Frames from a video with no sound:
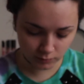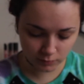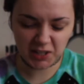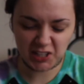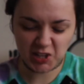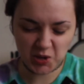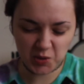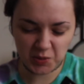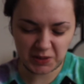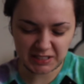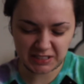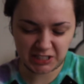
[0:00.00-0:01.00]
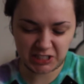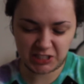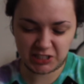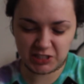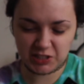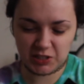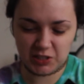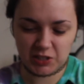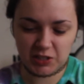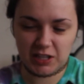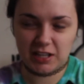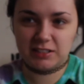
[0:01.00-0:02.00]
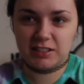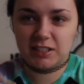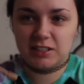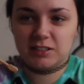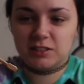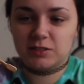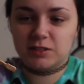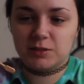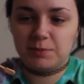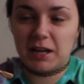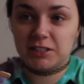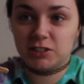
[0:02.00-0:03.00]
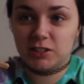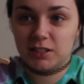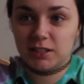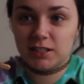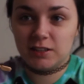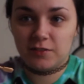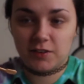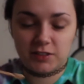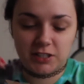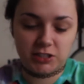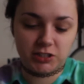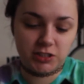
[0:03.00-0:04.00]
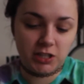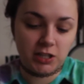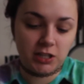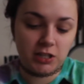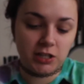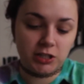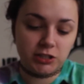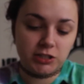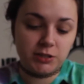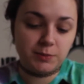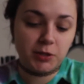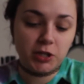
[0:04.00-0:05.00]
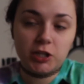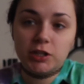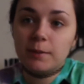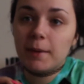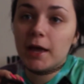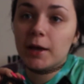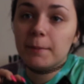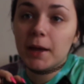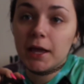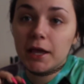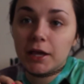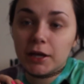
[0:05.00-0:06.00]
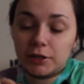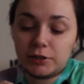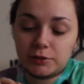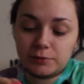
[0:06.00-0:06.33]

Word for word: what I do is I just has like this little spatula thing, the foundation. Just put it on the back of my hand.